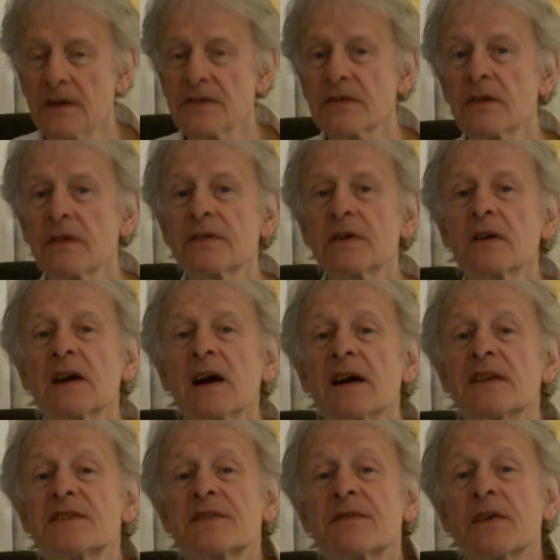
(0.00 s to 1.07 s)
So the third
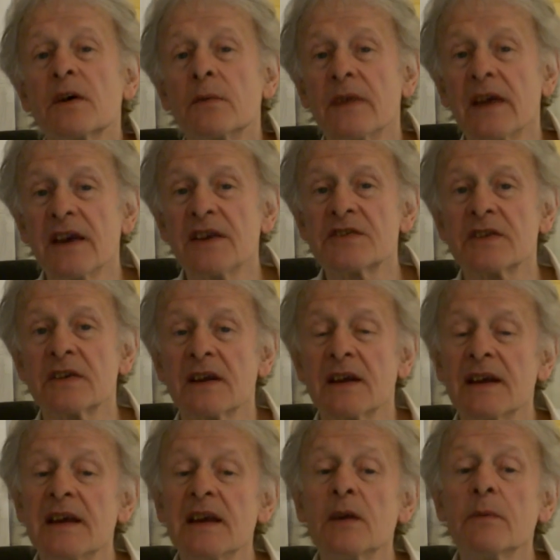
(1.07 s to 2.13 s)
card is the foundation,
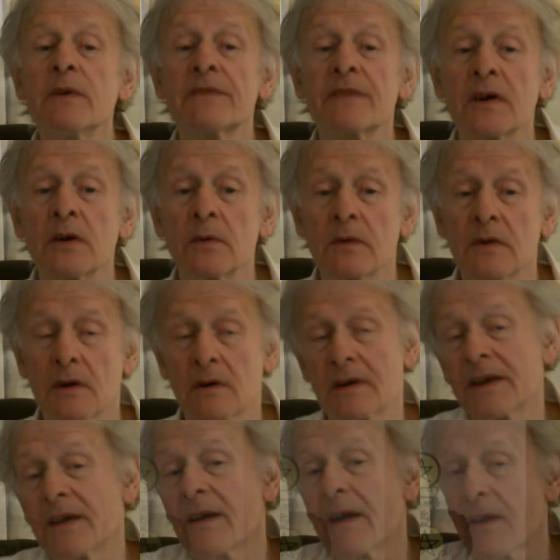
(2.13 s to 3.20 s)
and here we found, or here